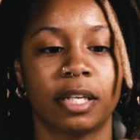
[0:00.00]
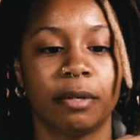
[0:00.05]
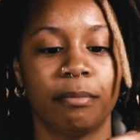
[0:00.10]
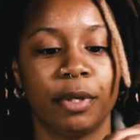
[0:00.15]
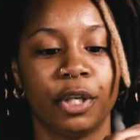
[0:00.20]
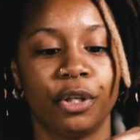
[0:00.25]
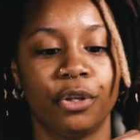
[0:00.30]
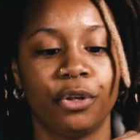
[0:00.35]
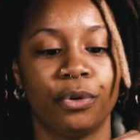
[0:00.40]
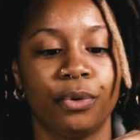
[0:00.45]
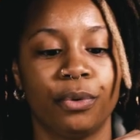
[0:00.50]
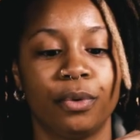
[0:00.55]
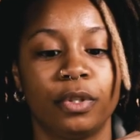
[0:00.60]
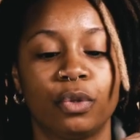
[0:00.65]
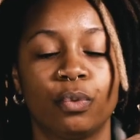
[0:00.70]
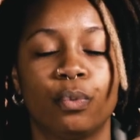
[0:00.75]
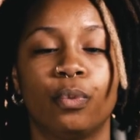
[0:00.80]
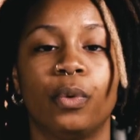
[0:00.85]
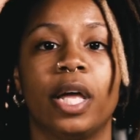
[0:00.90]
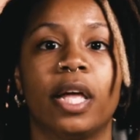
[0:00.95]
can be
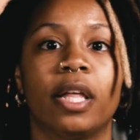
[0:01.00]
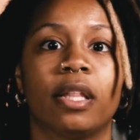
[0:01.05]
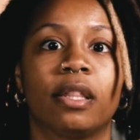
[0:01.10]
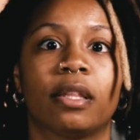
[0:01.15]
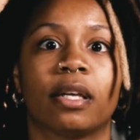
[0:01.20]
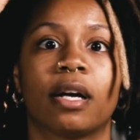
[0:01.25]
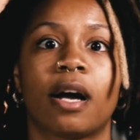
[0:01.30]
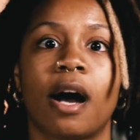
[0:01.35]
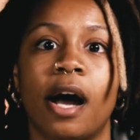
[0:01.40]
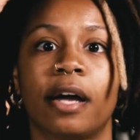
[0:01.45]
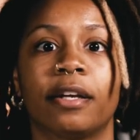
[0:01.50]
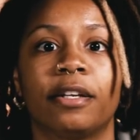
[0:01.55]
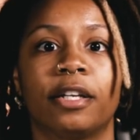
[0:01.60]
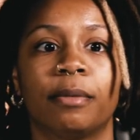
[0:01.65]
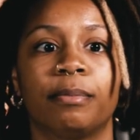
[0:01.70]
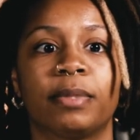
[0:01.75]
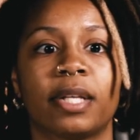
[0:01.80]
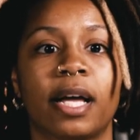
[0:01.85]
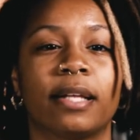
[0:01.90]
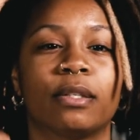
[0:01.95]
used with
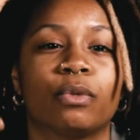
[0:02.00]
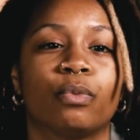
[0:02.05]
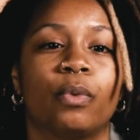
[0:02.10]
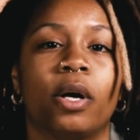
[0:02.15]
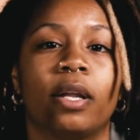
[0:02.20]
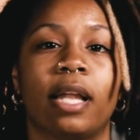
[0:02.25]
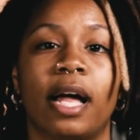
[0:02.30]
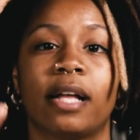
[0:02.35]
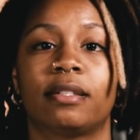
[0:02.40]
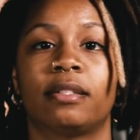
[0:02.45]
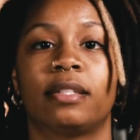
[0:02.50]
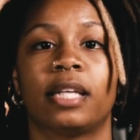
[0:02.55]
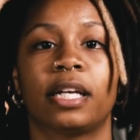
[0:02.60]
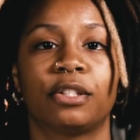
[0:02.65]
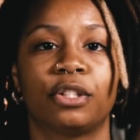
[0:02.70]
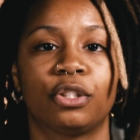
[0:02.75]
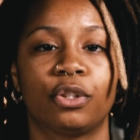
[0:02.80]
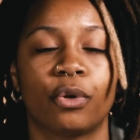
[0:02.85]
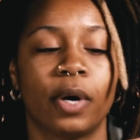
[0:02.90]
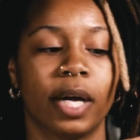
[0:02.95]
condoms as well as
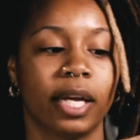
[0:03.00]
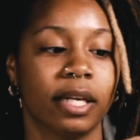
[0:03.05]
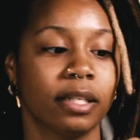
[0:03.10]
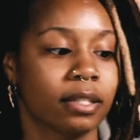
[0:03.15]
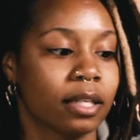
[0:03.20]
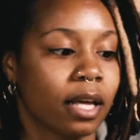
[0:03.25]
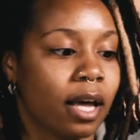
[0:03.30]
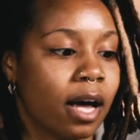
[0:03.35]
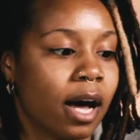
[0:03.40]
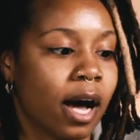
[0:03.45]
sex toys.